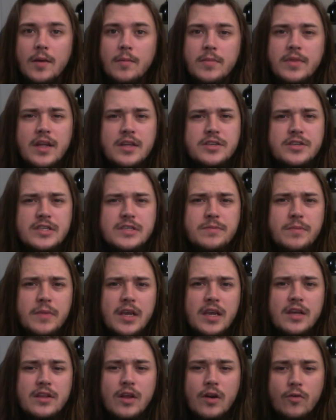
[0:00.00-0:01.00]
But that's just
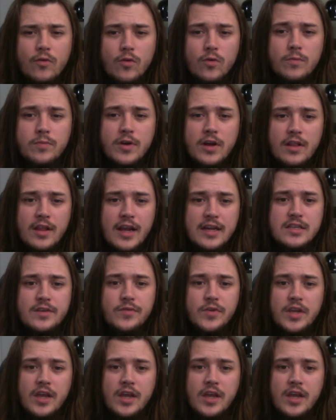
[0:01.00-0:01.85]
me and the group collectively